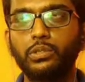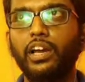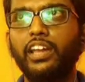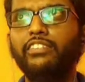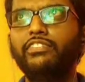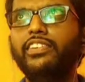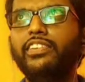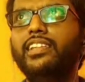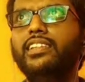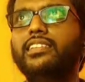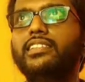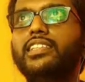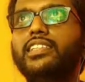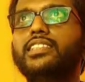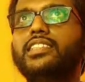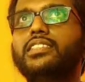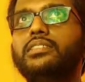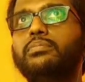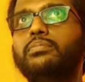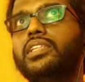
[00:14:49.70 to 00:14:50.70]
So I feel
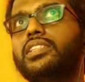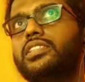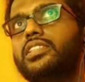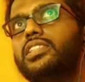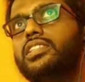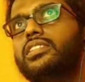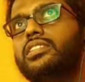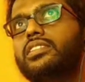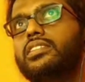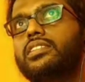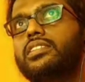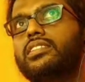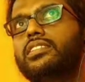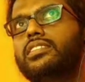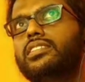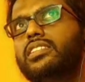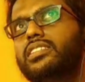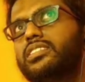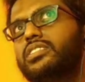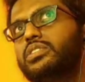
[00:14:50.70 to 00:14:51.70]
this is missed in
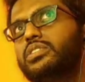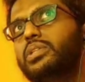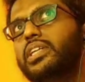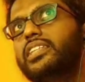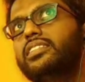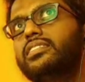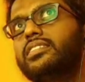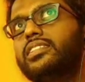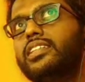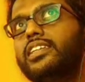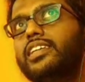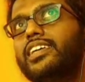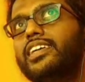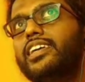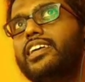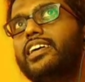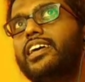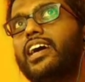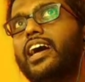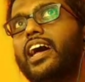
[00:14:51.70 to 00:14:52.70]
the students,
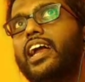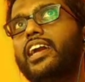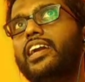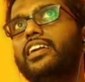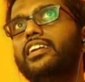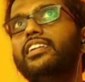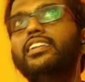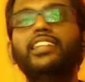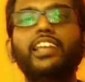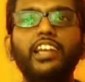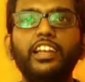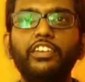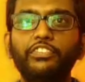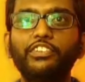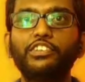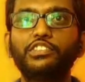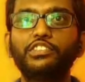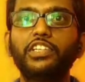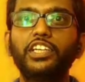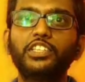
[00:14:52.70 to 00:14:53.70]
and there
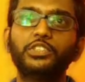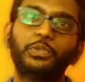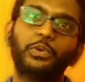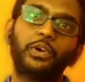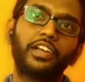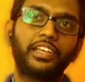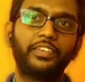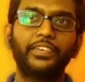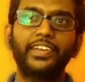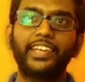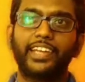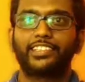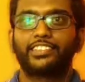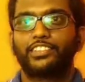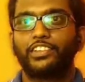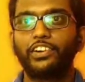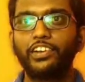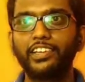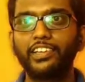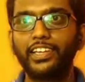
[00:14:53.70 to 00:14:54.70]
are few students who are even
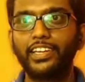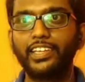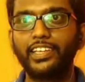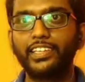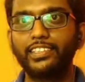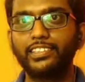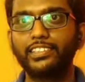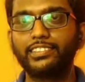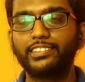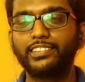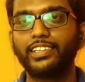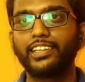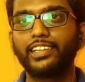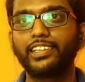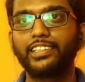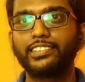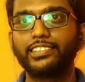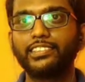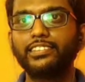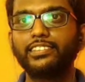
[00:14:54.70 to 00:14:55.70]
extraordinary in this
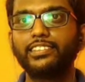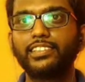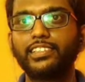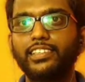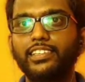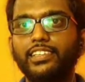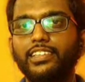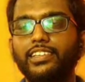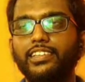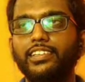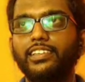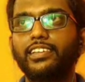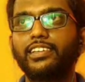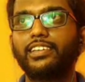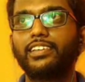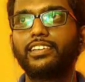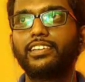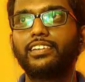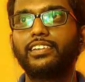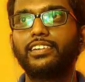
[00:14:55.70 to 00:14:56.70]
generation,
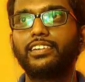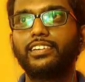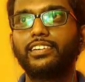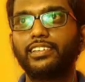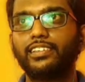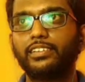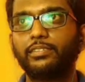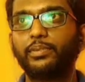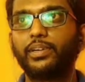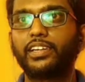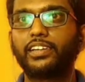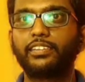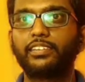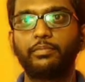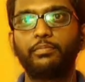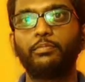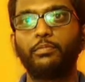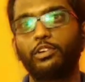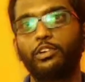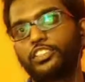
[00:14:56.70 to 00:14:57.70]

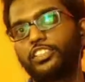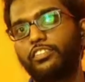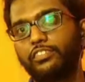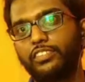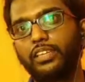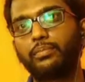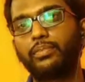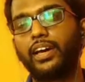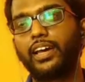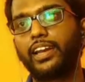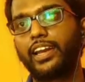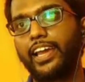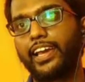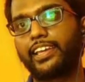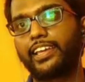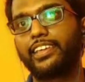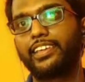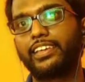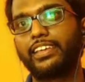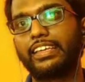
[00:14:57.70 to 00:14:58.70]
but most of them are
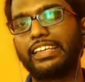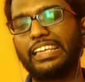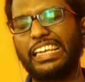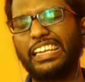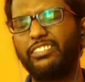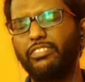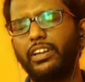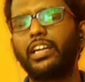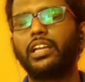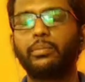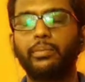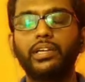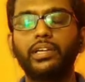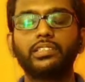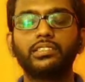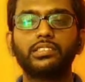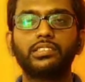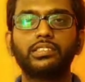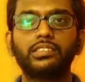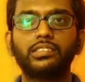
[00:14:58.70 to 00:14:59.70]
lacking in
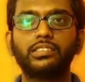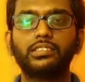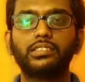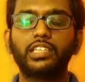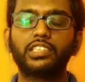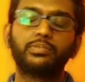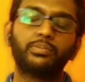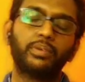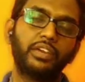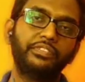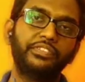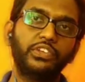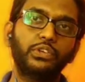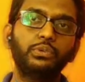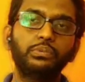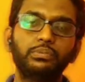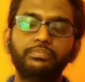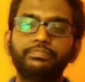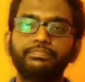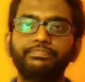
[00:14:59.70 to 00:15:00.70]
fundamental. That's my
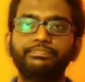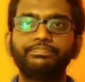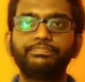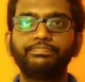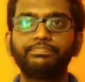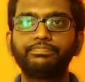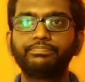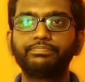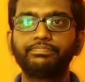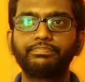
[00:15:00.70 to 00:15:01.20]
view.